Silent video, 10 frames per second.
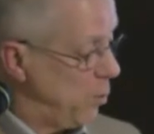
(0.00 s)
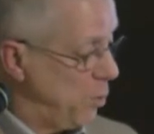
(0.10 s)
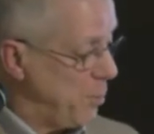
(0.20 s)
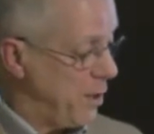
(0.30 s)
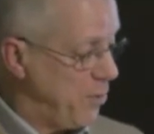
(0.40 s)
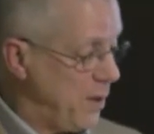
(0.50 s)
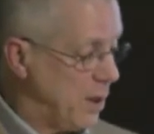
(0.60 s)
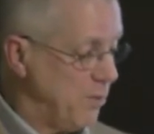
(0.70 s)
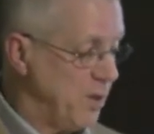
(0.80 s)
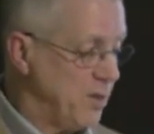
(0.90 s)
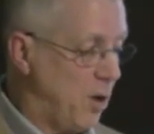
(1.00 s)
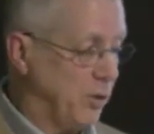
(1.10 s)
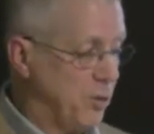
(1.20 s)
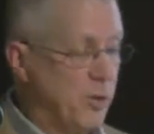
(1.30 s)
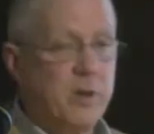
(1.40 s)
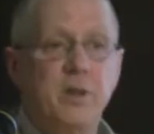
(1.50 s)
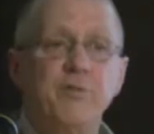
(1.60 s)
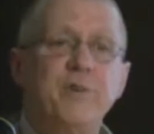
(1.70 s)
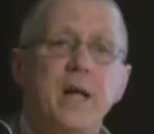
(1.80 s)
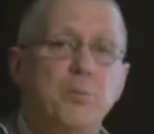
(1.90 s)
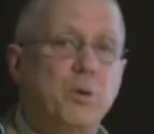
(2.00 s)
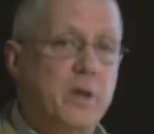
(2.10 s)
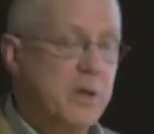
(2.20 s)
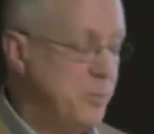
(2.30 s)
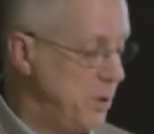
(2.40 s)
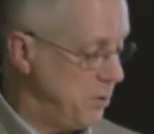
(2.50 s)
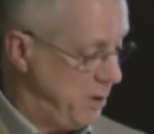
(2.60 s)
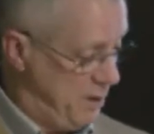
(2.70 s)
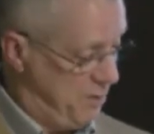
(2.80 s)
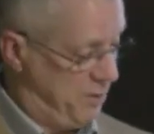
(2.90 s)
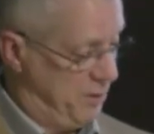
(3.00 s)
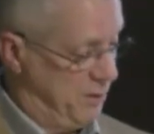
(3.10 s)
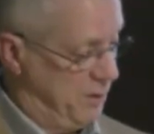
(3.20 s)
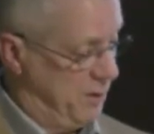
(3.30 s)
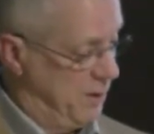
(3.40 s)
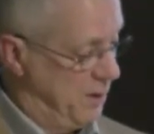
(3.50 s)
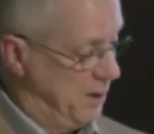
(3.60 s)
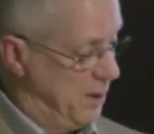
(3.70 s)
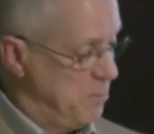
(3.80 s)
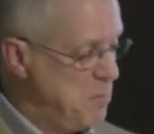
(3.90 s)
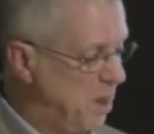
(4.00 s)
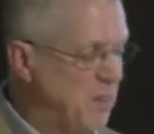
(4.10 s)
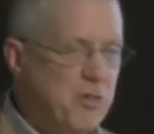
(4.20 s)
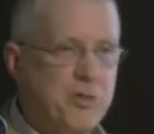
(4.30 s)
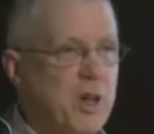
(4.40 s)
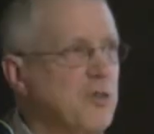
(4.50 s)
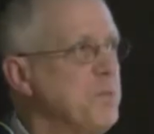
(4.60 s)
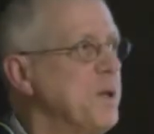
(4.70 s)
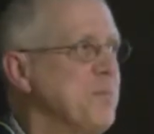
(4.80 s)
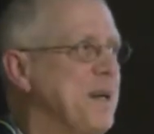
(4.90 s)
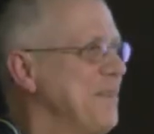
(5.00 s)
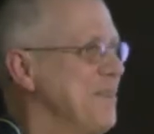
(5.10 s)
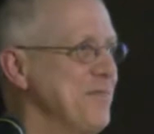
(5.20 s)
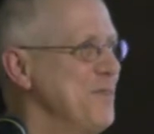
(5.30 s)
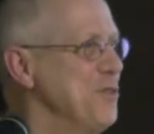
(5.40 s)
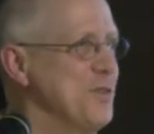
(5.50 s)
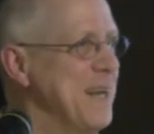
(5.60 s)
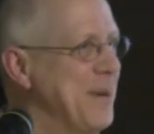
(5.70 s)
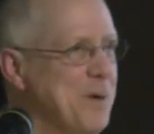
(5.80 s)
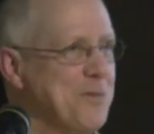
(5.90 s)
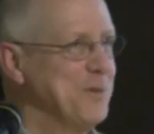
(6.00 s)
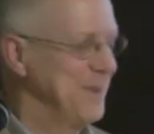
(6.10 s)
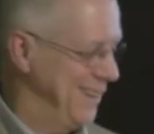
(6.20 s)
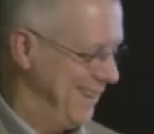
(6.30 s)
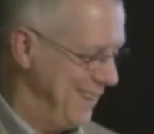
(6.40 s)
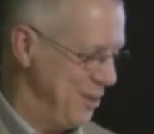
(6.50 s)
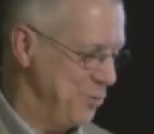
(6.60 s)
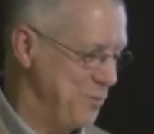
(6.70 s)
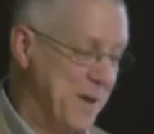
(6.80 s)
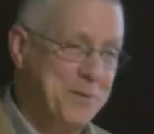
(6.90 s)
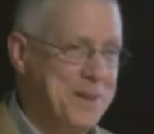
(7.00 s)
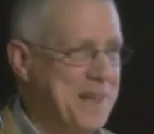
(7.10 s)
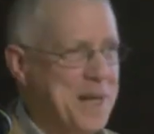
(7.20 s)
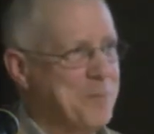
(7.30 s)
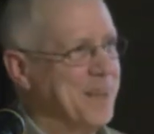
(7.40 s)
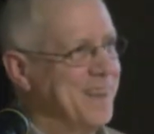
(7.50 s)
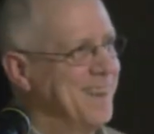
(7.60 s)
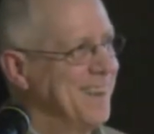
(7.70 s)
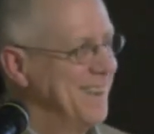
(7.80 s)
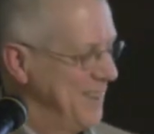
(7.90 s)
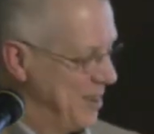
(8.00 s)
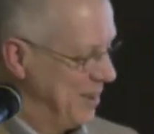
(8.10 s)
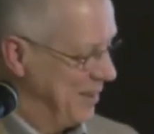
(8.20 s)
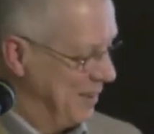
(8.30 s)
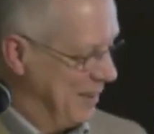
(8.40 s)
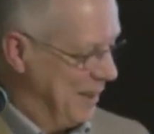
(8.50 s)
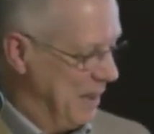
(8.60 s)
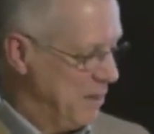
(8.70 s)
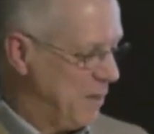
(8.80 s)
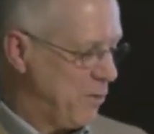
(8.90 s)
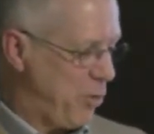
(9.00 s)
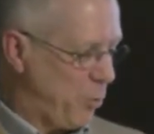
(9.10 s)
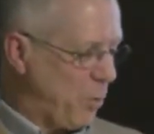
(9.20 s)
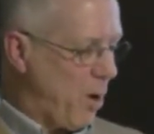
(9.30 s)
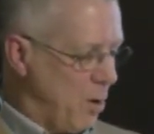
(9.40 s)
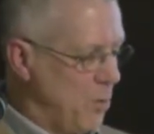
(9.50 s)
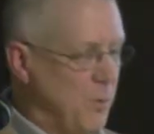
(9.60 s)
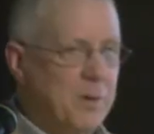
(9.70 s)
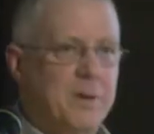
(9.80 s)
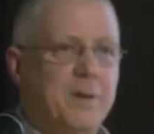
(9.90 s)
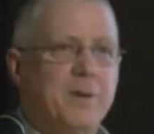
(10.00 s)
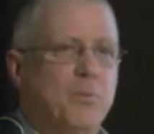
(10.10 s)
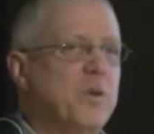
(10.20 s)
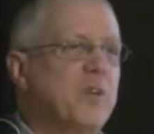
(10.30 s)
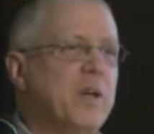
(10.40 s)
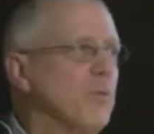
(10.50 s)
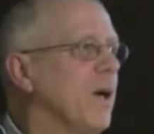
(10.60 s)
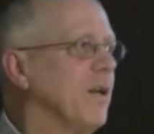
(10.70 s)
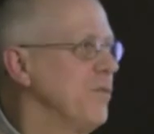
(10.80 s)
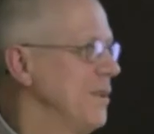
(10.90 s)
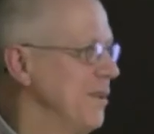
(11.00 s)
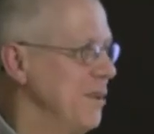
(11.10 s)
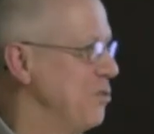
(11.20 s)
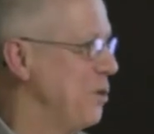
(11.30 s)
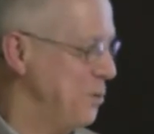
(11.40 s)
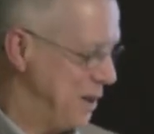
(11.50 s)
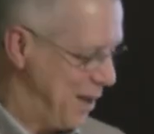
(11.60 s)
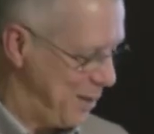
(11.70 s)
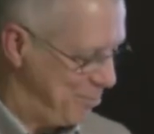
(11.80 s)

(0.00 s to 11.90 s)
what we might think of as alternative neighborly communities. Miller's judgment about this vision, however, is very damning. He says Thoreau was irrelevant in his own time,